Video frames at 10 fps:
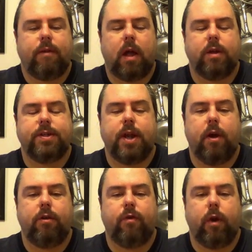Follows
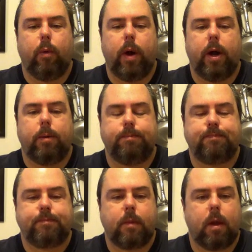nose very well.
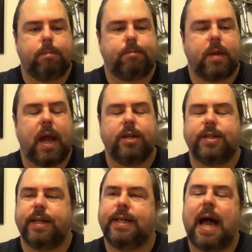Got
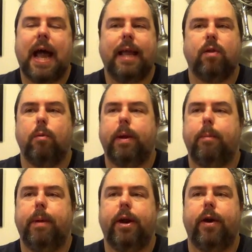just a tiny little bit
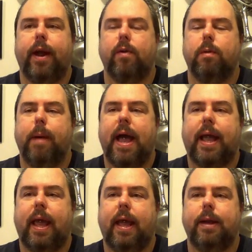of bittering on the
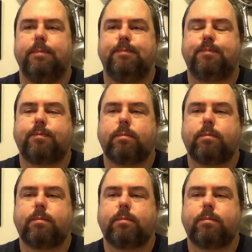back end.